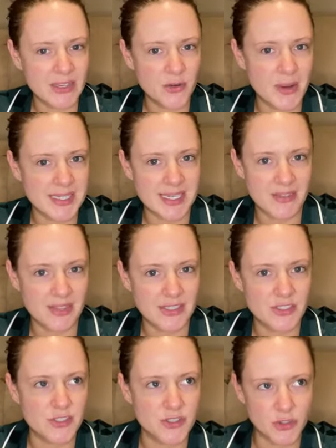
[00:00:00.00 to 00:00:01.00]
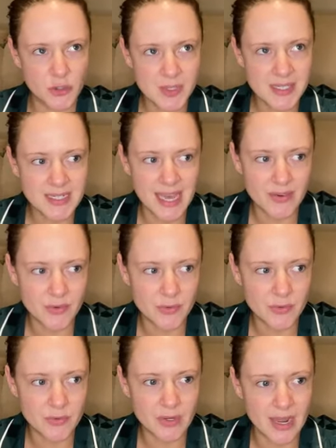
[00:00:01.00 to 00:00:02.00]
who has nothing to do with
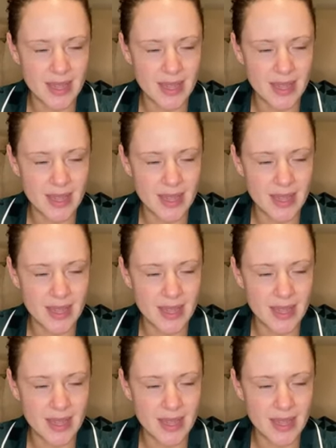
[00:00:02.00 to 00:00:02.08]
Tattle,